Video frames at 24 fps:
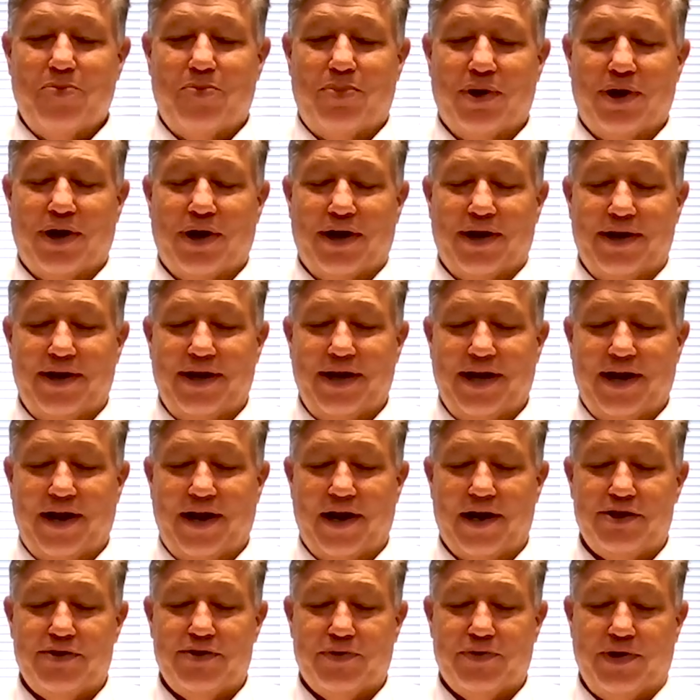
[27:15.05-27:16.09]
But he
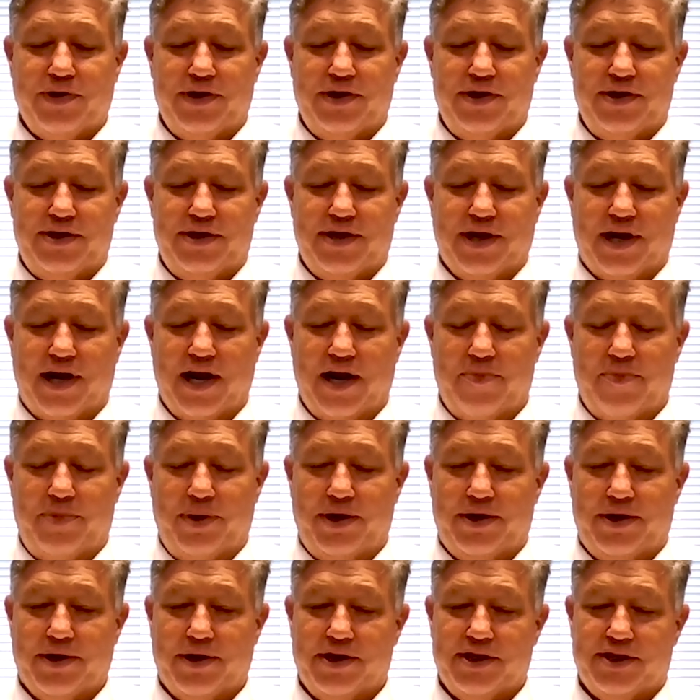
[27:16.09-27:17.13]
actually died
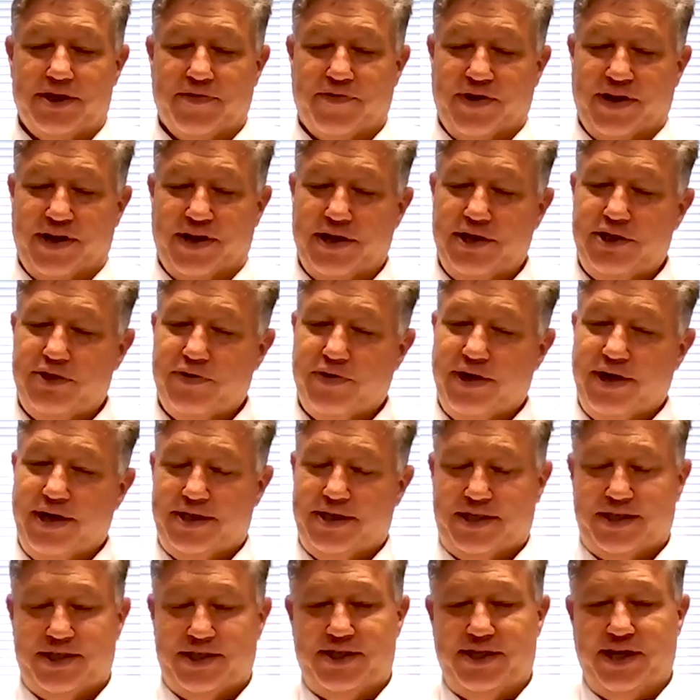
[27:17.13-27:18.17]
because of an injury
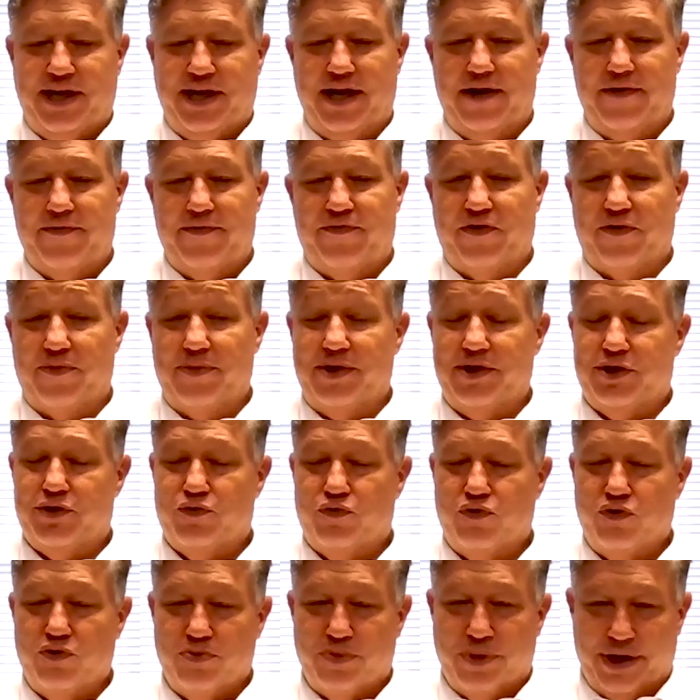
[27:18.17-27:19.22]
he sustained from his
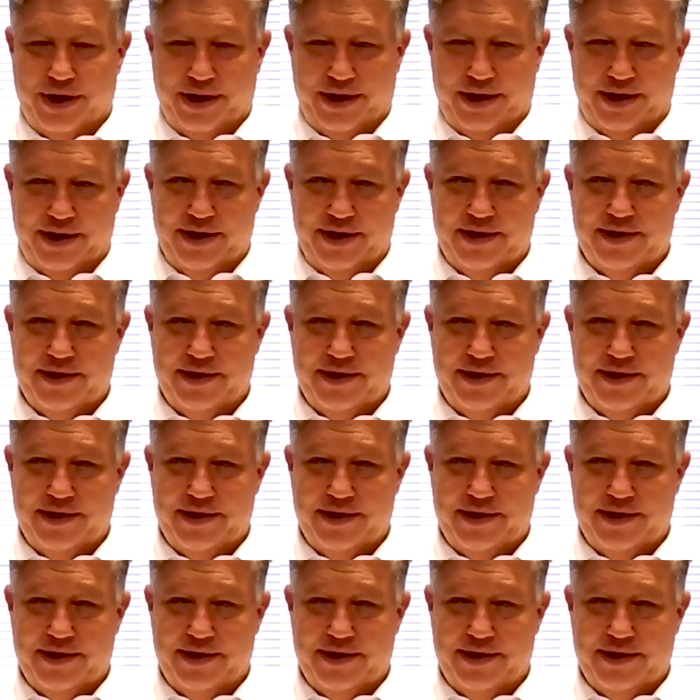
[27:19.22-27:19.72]
roommate.